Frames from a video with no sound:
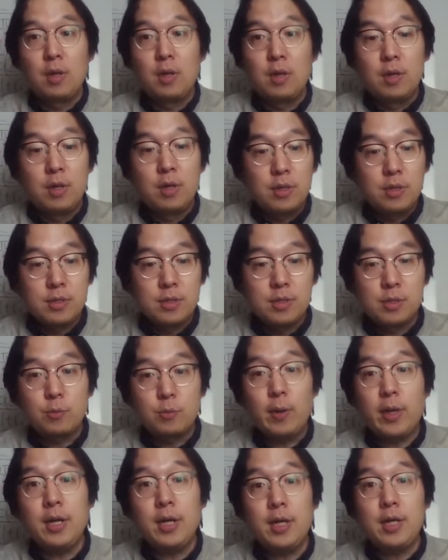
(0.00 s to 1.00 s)

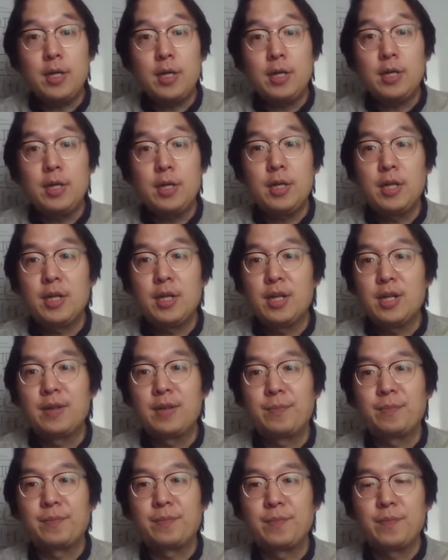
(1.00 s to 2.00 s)
squared,
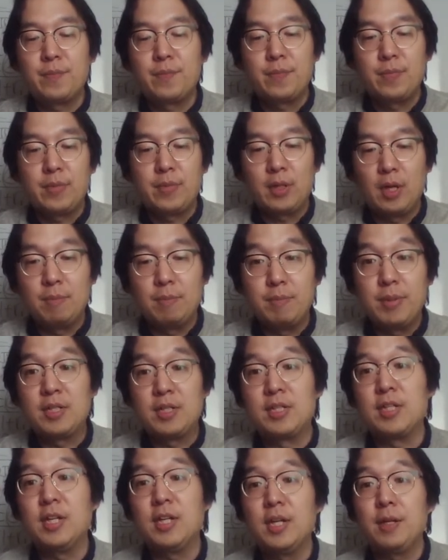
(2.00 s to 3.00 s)
and big
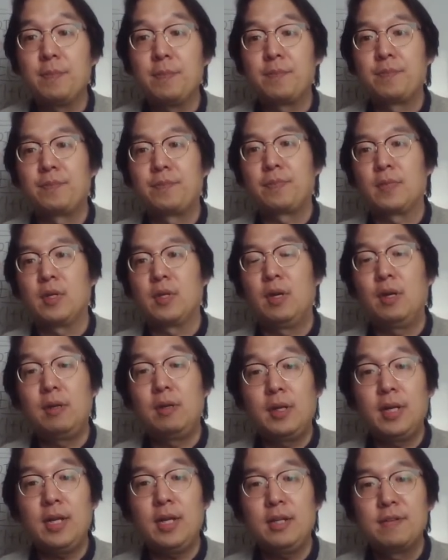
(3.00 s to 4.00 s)
T. All
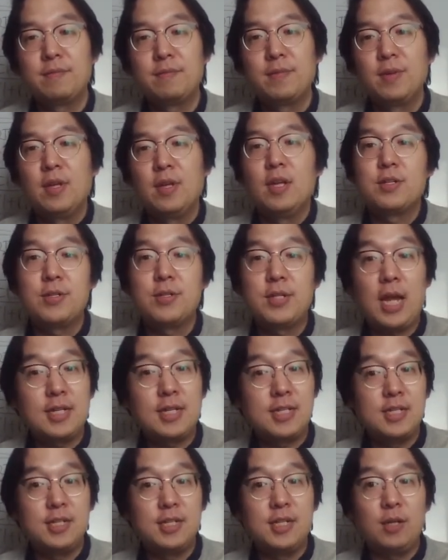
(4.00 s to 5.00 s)
right, so that's
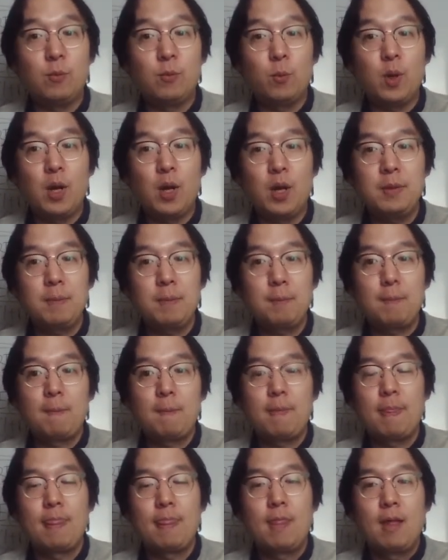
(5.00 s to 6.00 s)
D1.
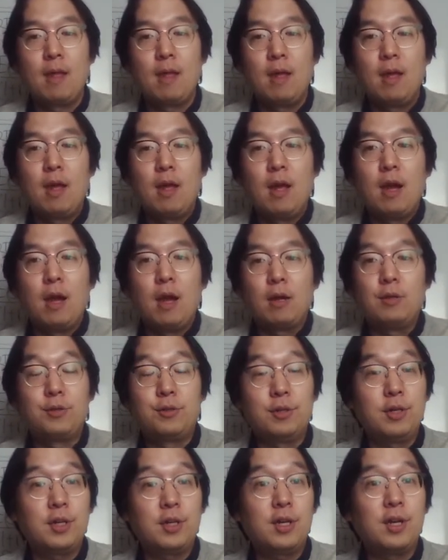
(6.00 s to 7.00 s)

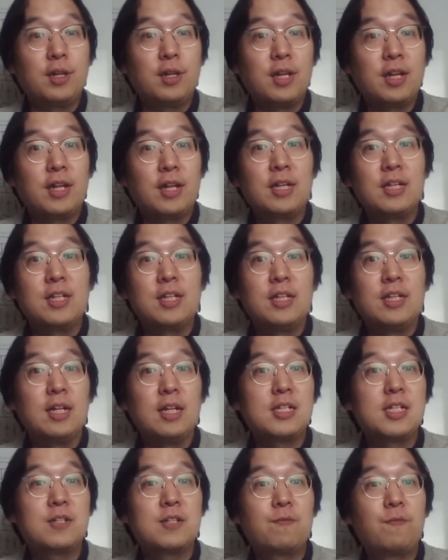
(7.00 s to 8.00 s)
Good.
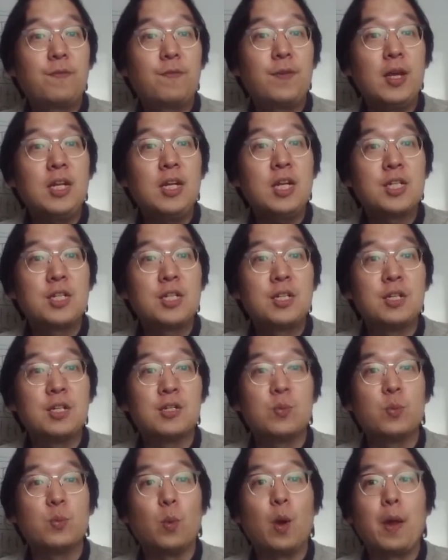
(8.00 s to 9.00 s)
Let's finish this
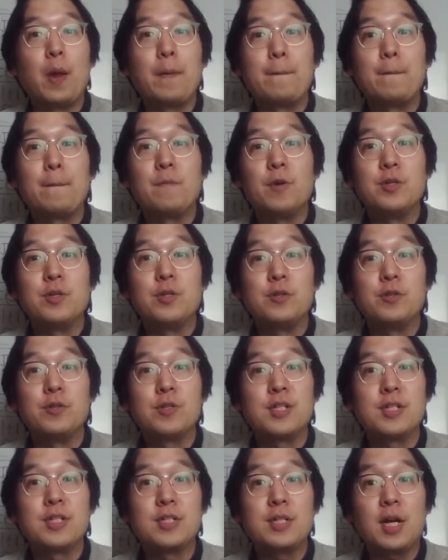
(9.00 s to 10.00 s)
one once you
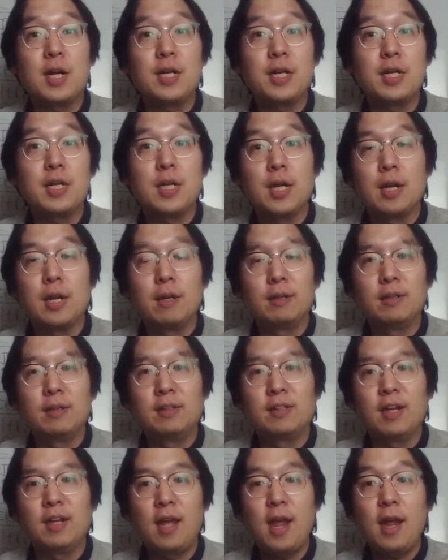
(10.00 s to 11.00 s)
started it,
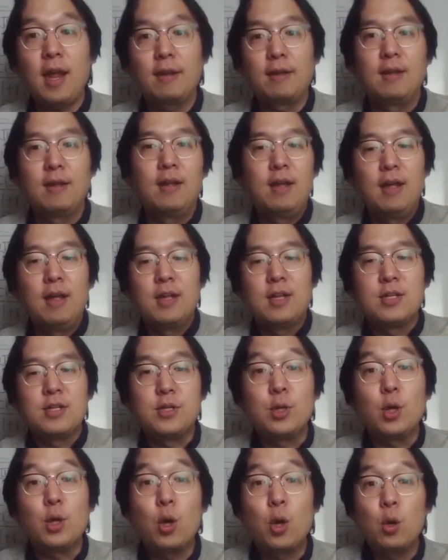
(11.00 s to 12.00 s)
okay?
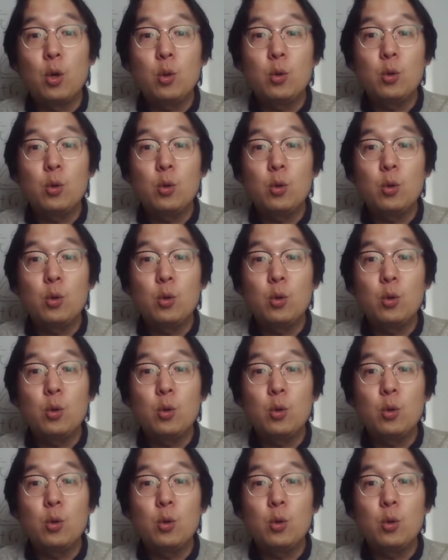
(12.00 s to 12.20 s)
So